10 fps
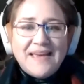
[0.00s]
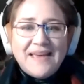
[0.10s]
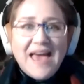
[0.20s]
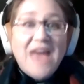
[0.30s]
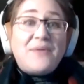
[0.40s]

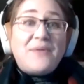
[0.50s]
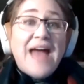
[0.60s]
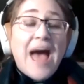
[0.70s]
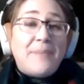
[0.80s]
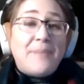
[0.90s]
And what
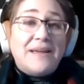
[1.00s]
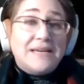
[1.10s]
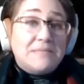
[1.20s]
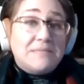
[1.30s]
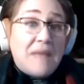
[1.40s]

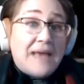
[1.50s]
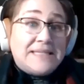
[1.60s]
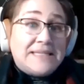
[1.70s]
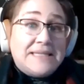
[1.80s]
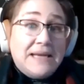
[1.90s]
happened,
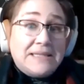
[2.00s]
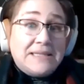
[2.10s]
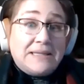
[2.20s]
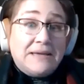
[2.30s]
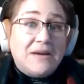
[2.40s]

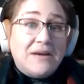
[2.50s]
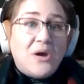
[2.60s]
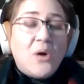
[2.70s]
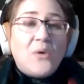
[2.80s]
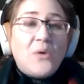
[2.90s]
accidentally,
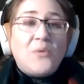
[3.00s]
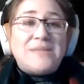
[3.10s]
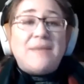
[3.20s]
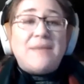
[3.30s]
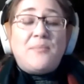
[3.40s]

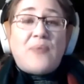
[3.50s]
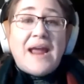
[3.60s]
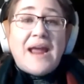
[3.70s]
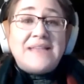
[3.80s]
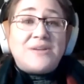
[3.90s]
was that my
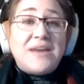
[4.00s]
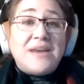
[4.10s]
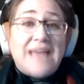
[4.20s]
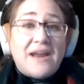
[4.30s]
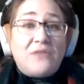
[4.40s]
brain
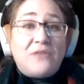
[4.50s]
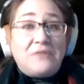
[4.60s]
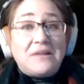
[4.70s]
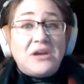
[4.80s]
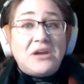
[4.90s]
started getting
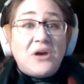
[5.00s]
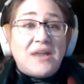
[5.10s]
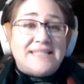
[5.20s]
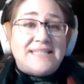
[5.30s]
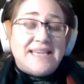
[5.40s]
really
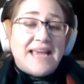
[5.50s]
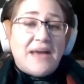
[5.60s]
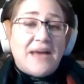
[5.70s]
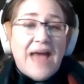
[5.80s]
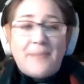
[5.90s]
good at seeking
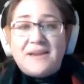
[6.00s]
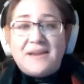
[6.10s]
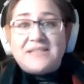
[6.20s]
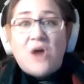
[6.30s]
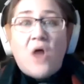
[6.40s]
out
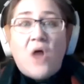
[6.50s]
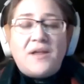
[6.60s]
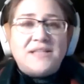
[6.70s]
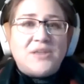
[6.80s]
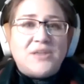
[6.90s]
happiness all
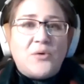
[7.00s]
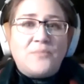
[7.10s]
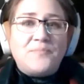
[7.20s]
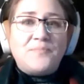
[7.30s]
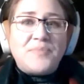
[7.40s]
on its
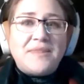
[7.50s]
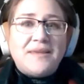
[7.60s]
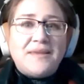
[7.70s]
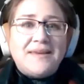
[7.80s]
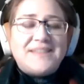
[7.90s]
own.
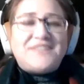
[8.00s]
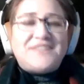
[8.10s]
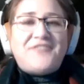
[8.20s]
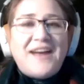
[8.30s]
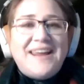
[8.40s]

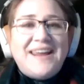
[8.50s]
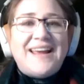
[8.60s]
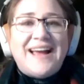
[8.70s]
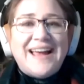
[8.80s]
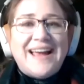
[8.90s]
It's
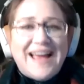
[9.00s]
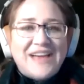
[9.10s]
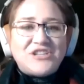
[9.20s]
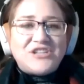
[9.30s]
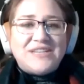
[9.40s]
funny, I
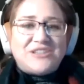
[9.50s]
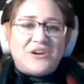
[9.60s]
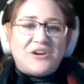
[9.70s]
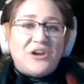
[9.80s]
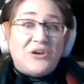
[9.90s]
actually
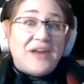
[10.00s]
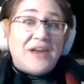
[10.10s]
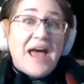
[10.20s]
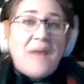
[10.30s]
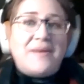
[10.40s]
started a good
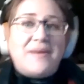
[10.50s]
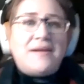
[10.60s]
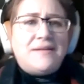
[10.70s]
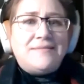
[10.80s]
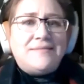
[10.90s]
habit
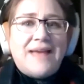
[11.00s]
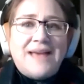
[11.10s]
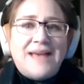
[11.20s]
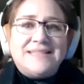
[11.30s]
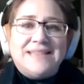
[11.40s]

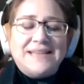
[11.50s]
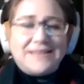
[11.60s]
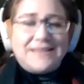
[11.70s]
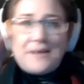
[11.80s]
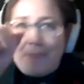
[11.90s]

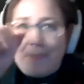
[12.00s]
accidentally.